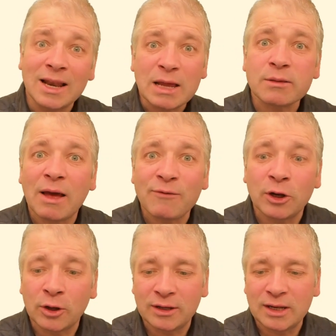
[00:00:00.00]
Let's have a
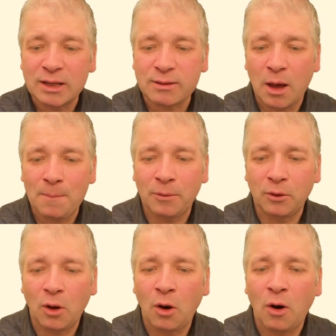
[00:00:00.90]
look at an example
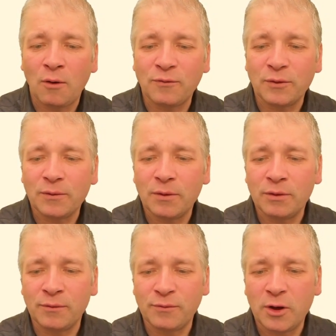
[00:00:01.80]
of
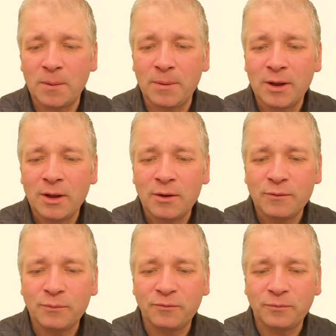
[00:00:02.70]
the verb
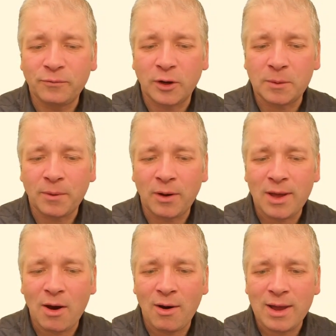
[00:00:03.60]
followed by
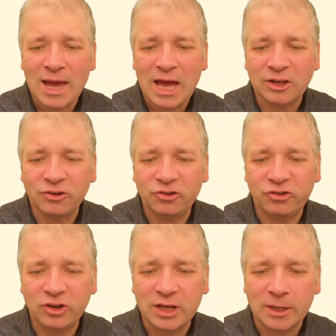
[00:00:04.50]

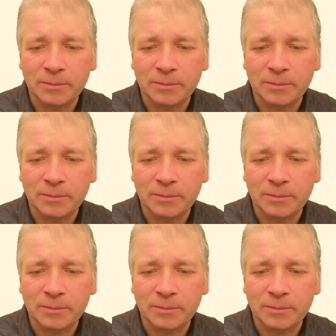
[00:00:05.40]
ing.